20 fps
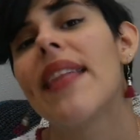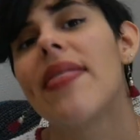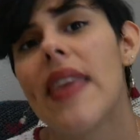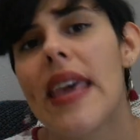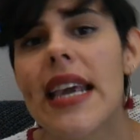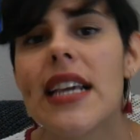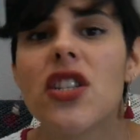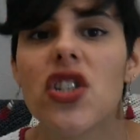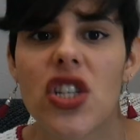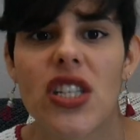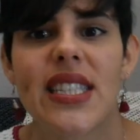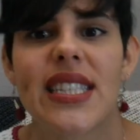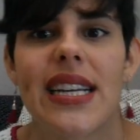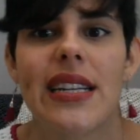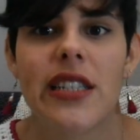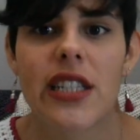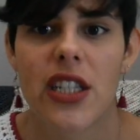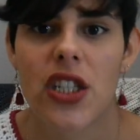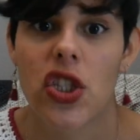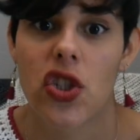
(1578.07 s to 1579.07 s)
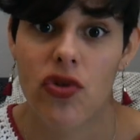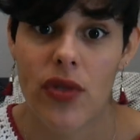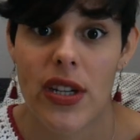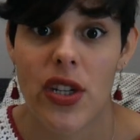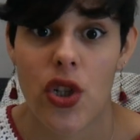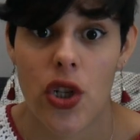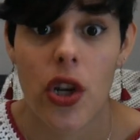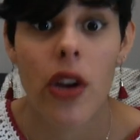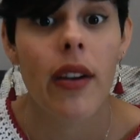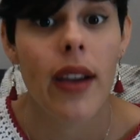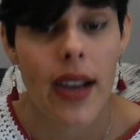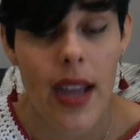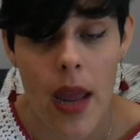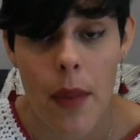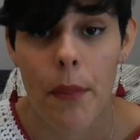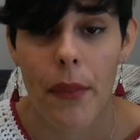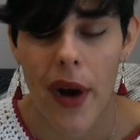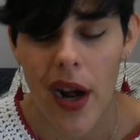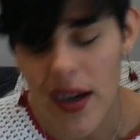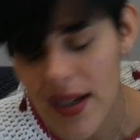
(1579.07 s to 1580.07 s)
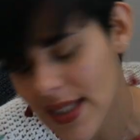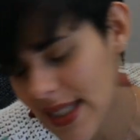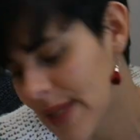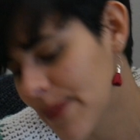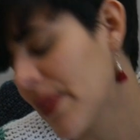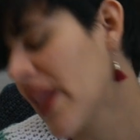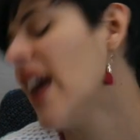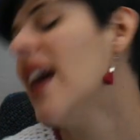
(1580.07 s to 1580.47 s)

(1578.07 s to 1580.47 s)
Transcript: and they can just send it straight to your inbox.